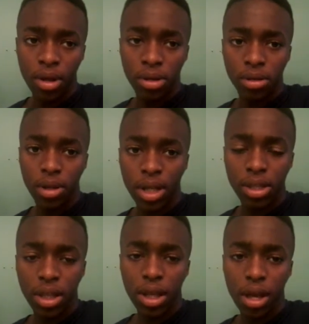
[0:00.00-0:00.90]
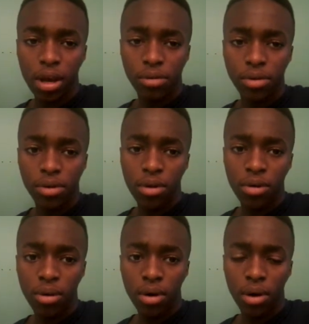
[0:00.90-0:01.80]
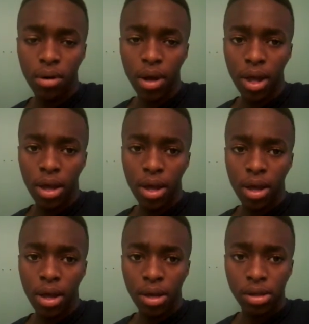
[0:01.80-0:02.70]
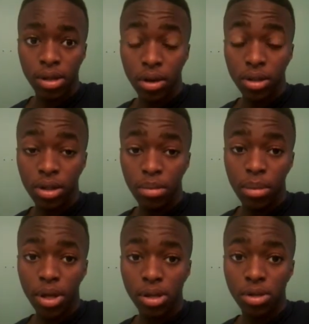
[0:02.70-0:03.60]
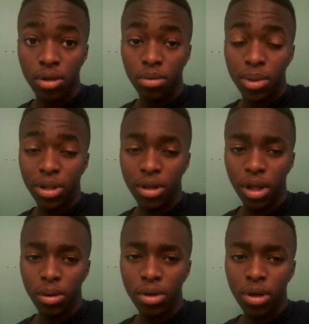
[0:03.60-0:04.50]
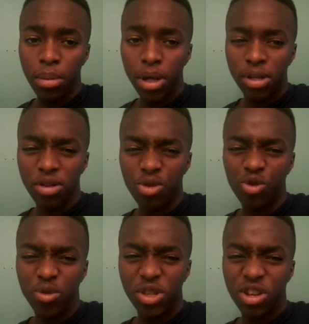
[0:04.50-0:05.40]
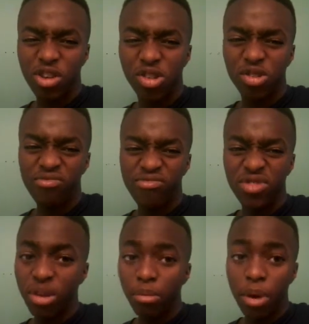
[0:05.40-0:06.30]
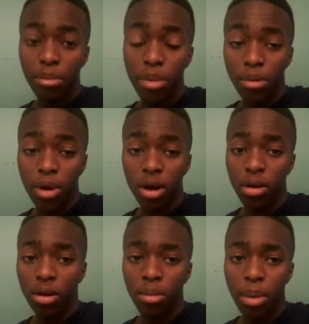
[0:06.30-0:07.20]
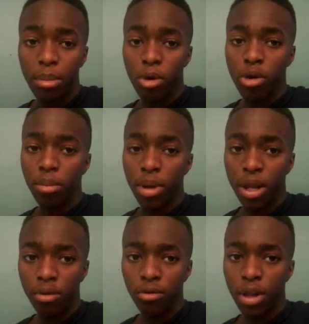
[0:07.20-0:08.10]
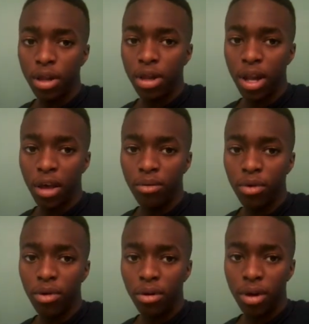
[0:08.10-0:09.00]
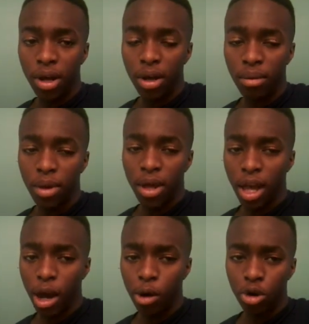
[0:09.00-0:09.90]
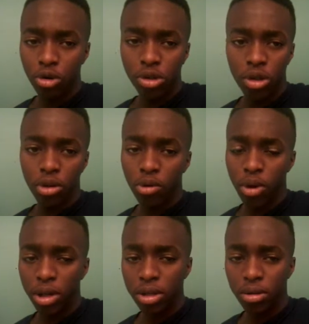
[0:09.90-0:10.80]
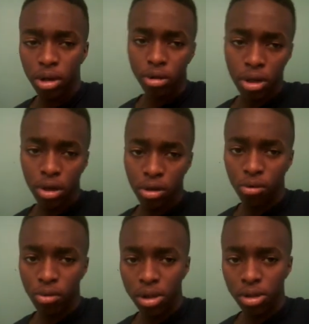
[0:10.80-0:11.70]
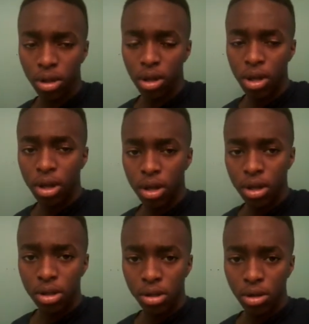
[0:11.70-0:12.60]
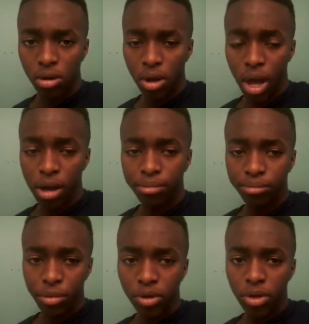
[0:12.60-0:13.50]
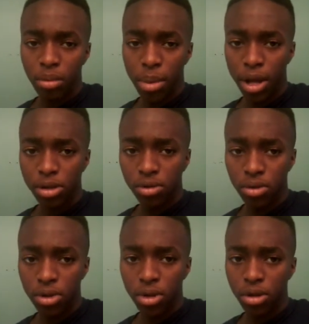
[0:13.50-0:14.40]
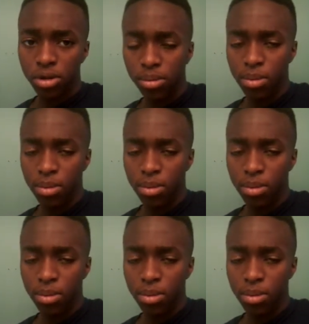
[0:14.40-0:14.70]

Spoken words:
So that's the Kickoff Show, alright? So on to the main show. But that was a good match, so 3 stars. Some might call it a little bit boring, but it really did have good counters and great technical wrestling. So yeah, that was a good match, 3 stars.